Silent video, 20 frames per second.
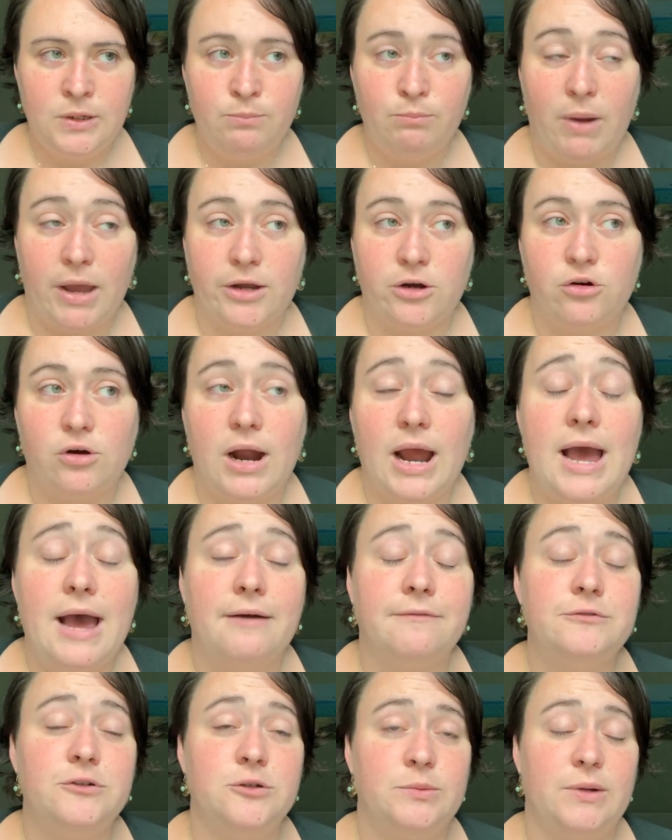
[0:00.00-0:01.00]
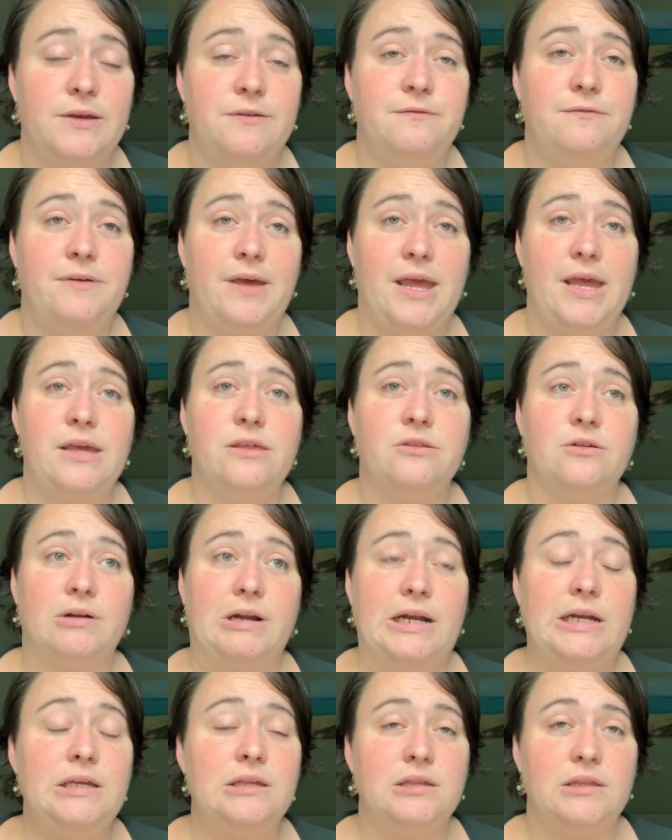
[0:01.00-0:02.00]
my craft or my faith
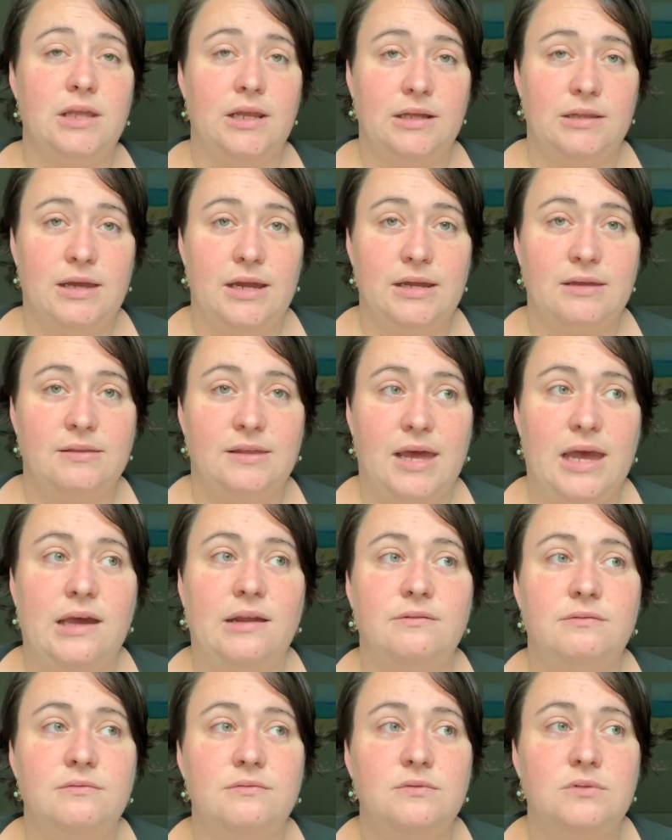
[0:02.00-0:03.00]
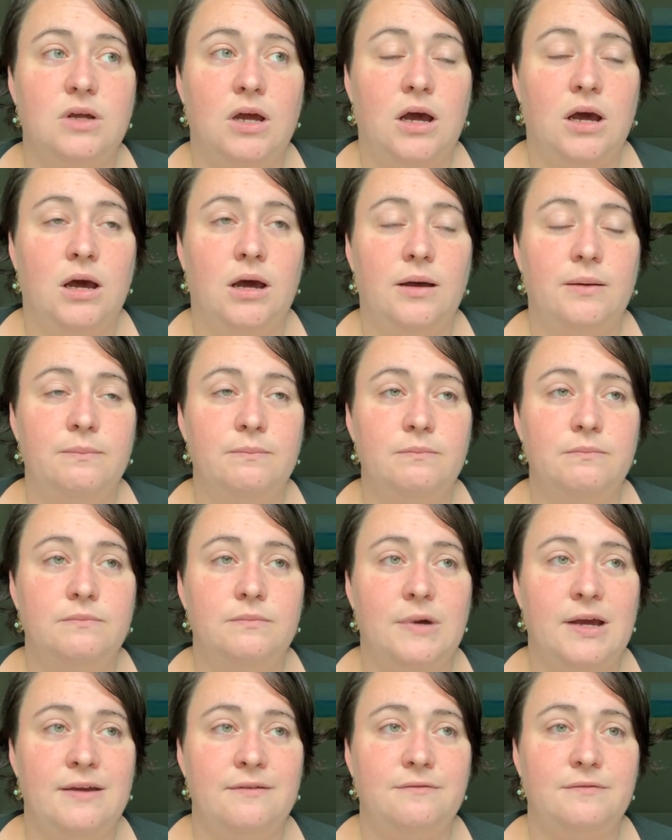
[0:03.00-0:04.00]
or anything like that.
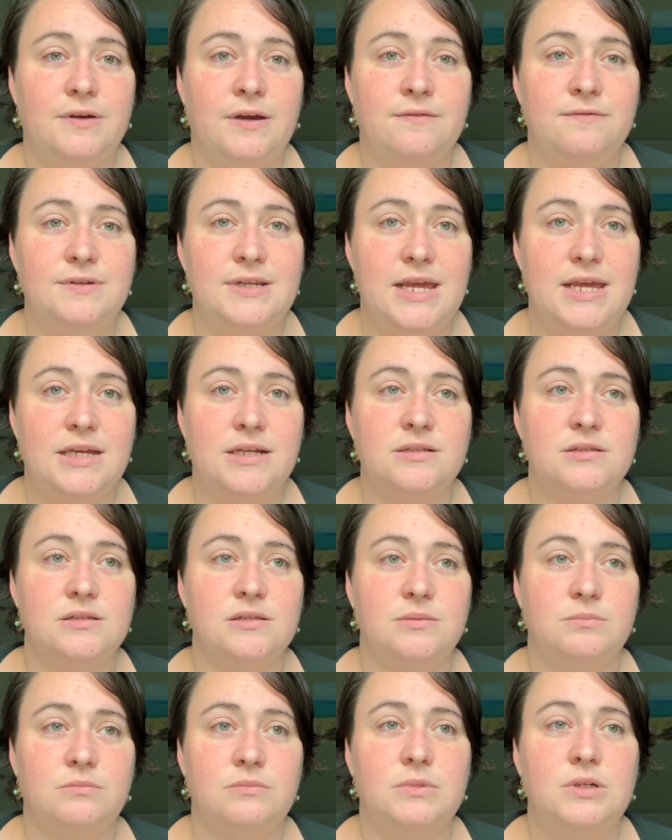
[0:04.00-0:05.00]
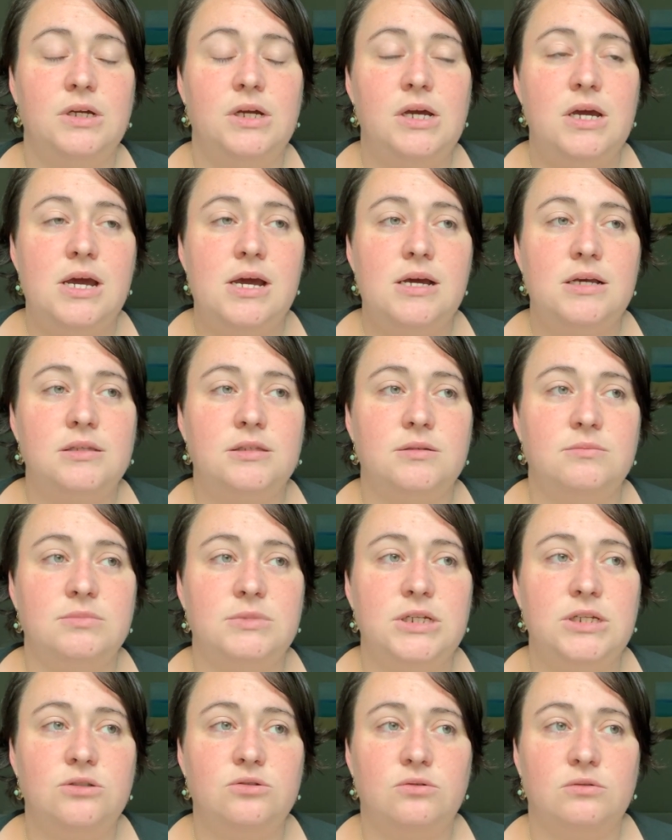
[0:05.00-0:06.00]
I've taken some
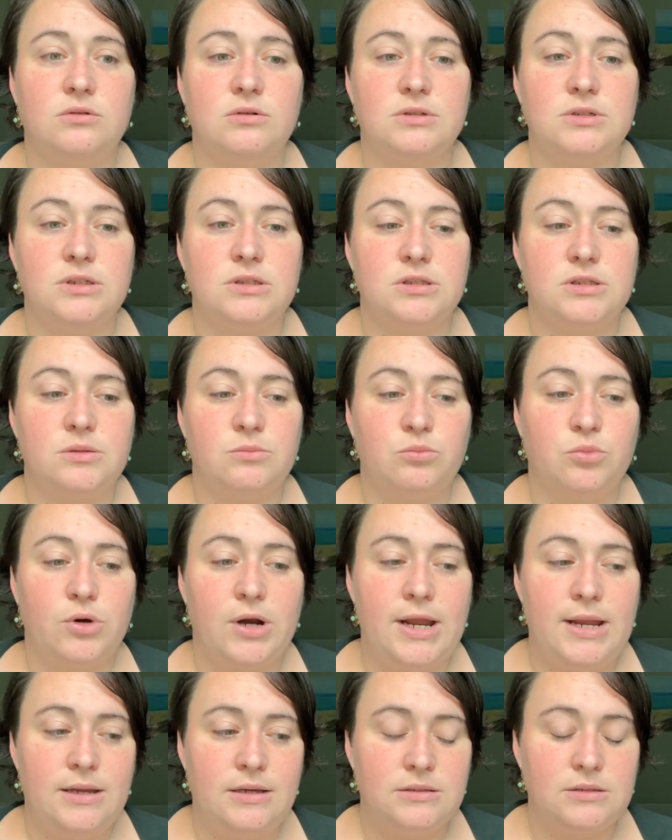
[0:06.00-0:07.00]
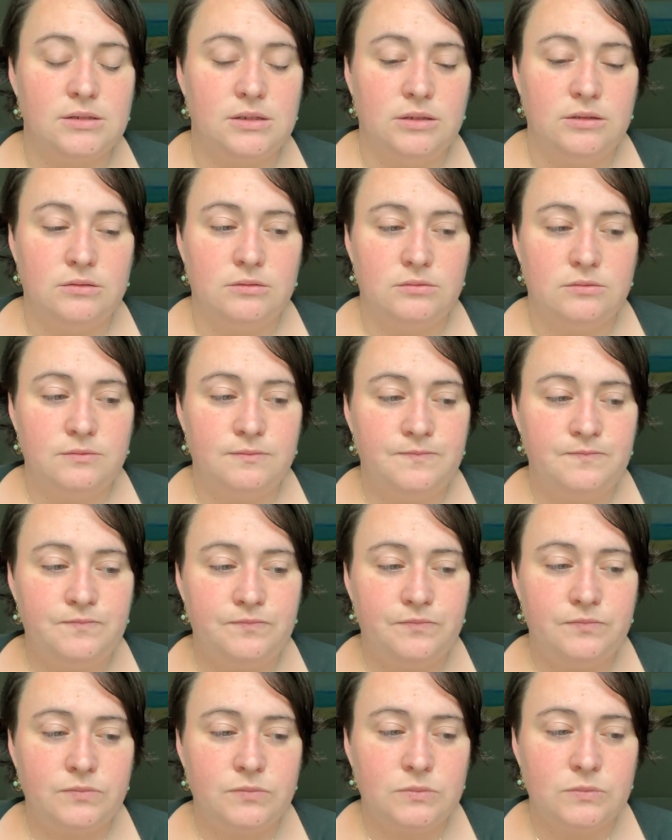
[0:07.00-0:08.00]
detours and some breaks, and
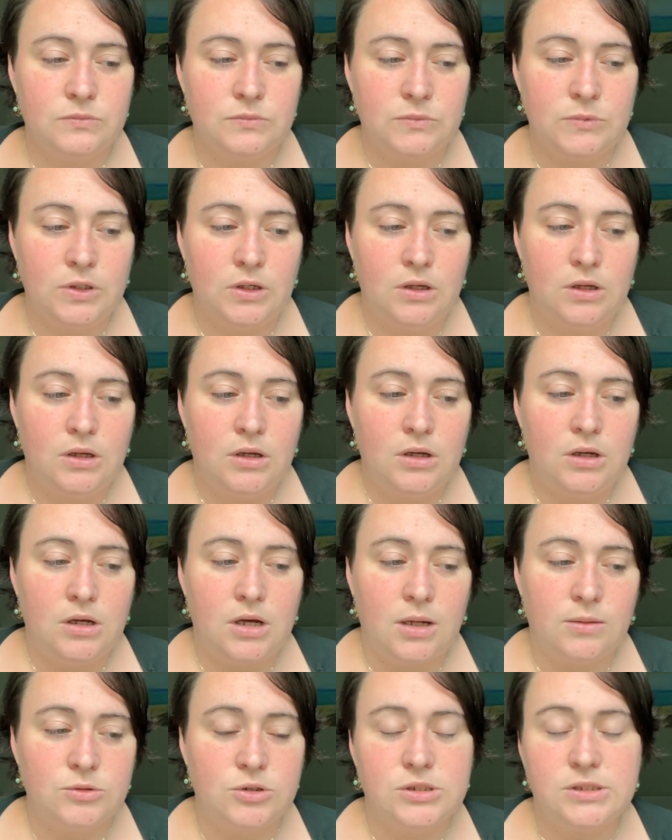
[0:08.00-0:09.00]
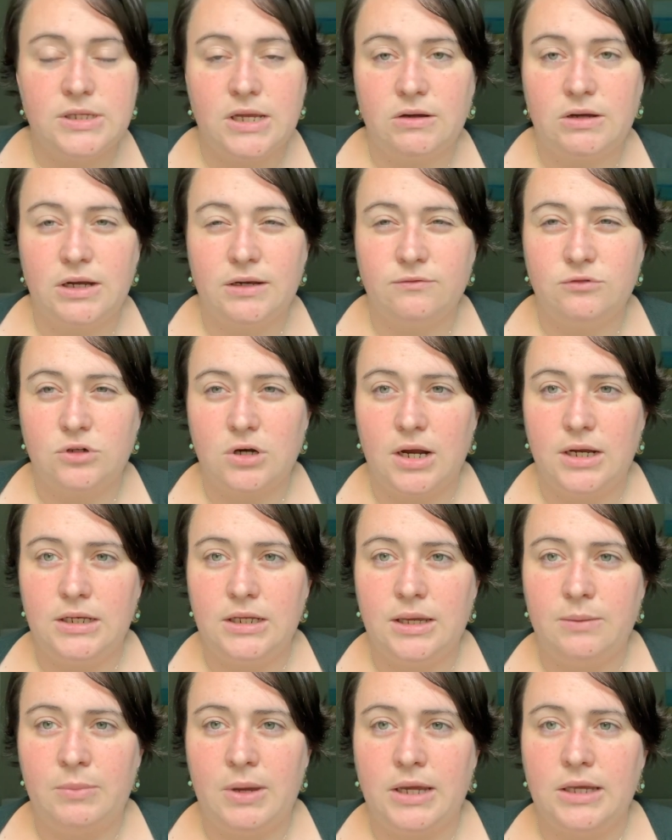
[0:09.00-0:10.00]
I'm just now kind of trying
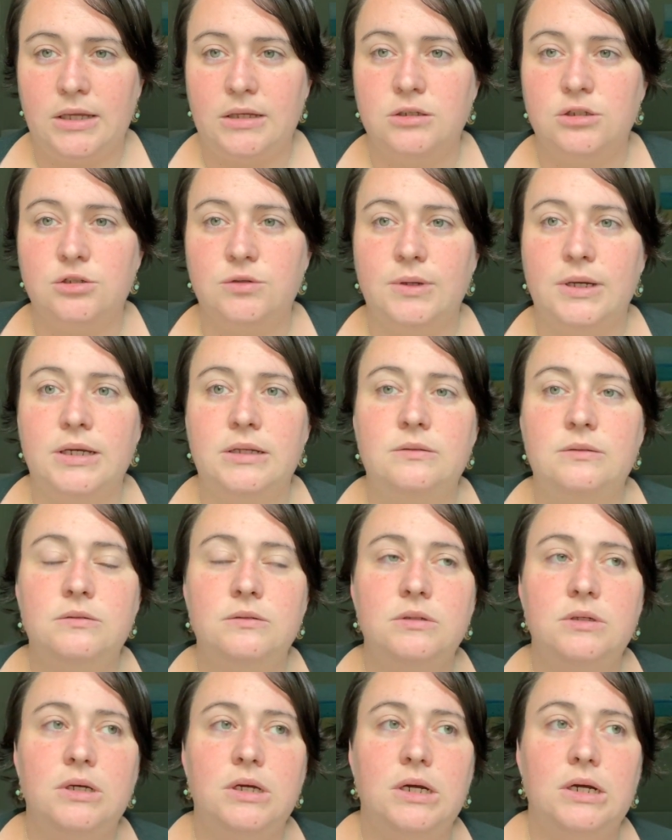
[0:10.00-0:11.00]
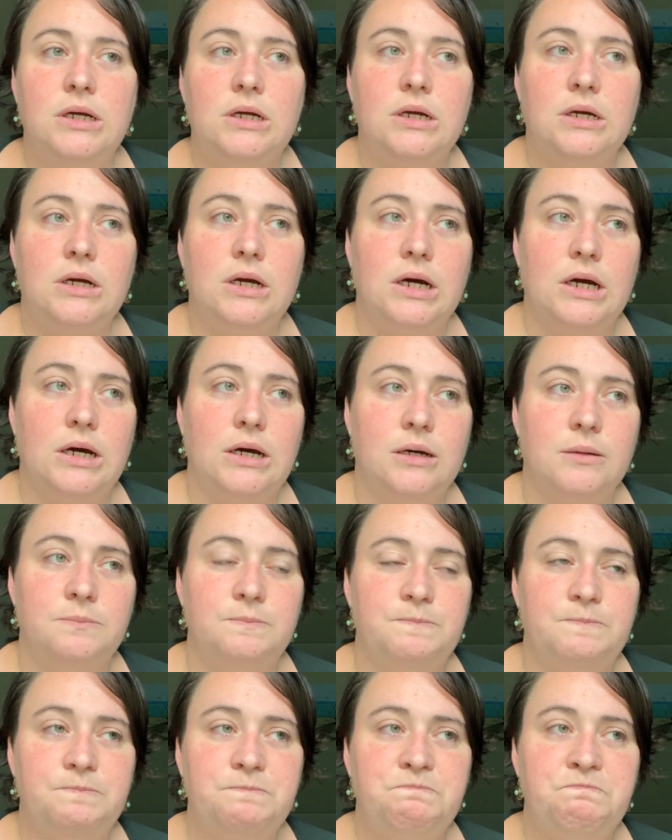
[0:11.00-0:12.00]
to get back into it.
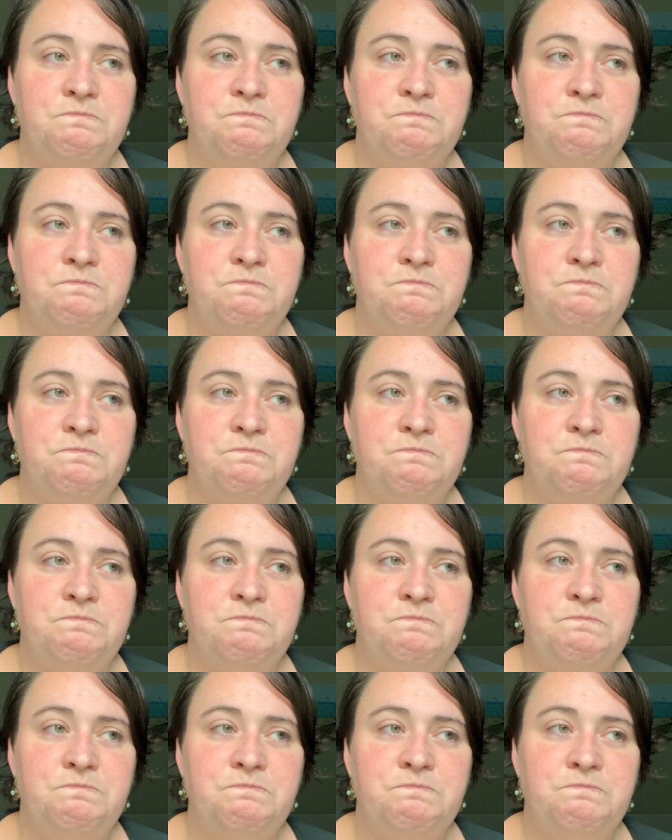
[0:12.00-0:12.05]
And